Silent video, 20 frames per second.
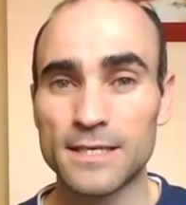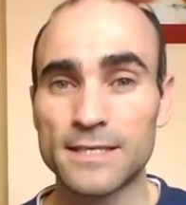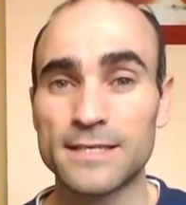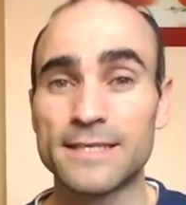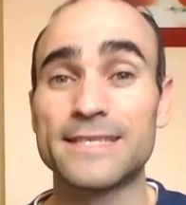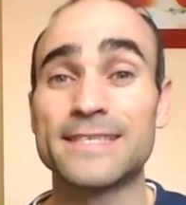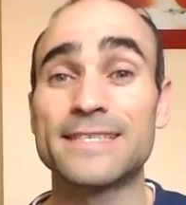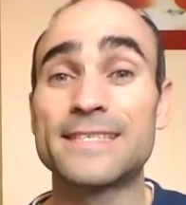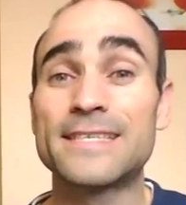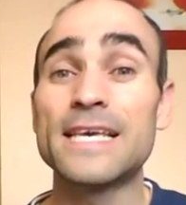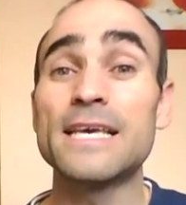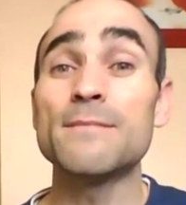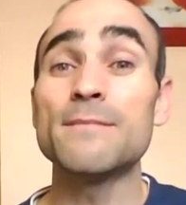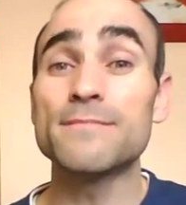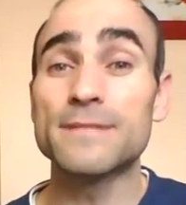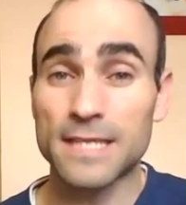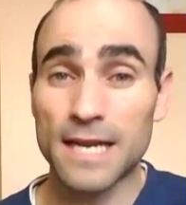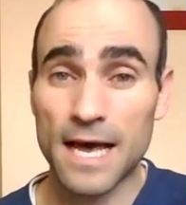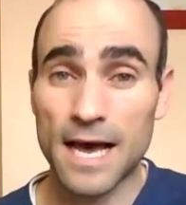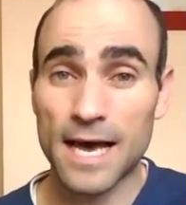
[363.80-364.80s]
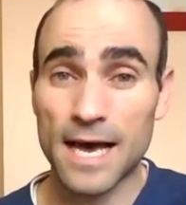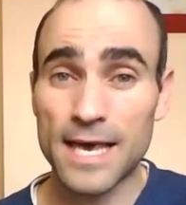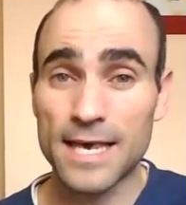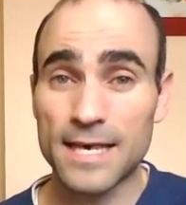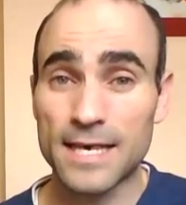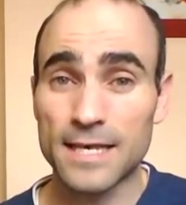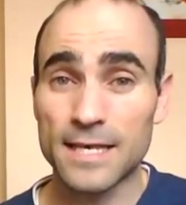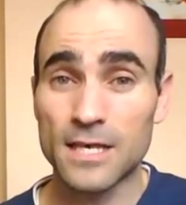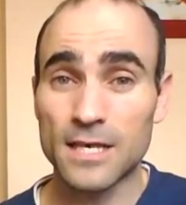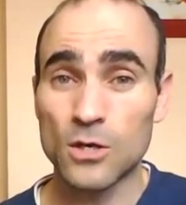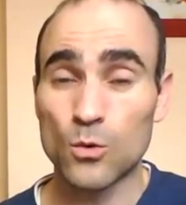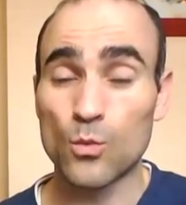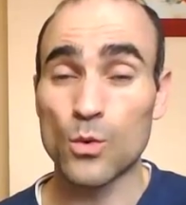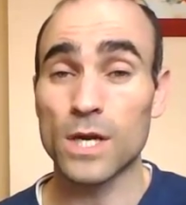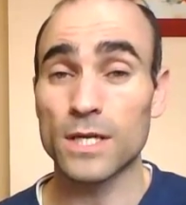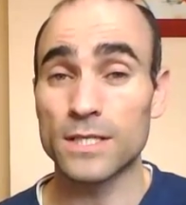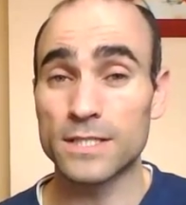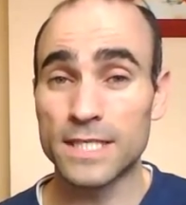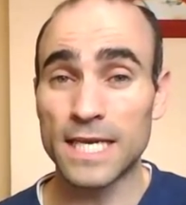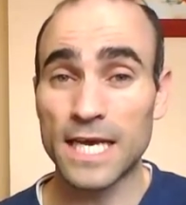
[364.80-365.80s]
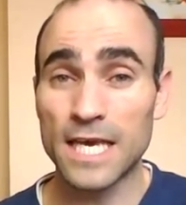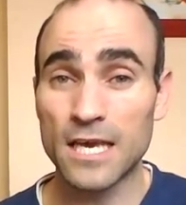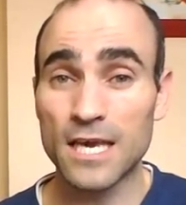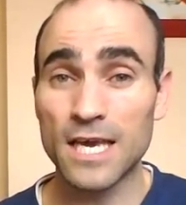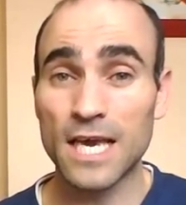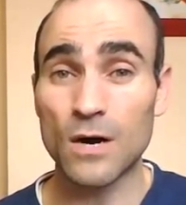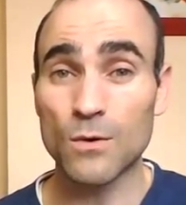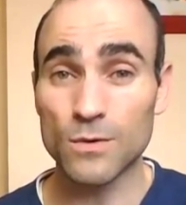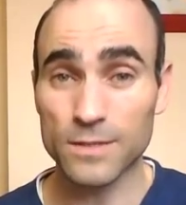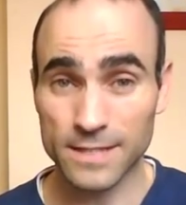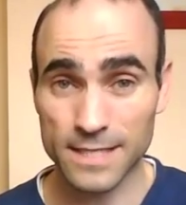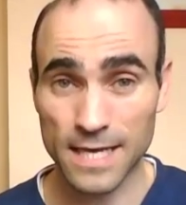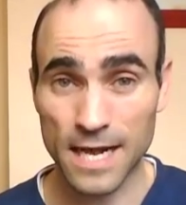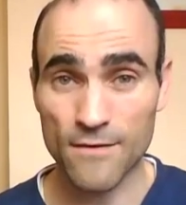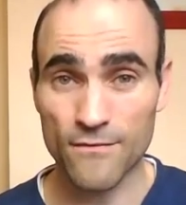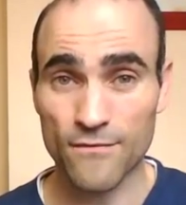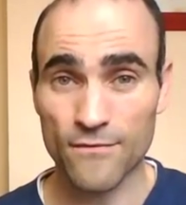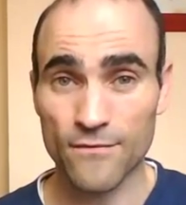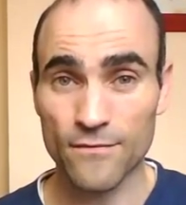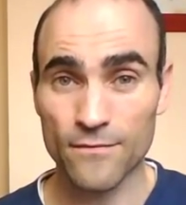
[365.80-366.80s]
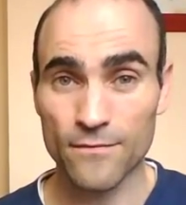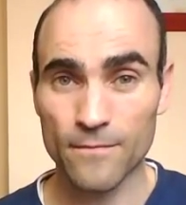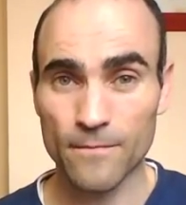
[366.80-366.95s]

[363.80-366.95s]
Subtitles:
seems like we are denying ourselves.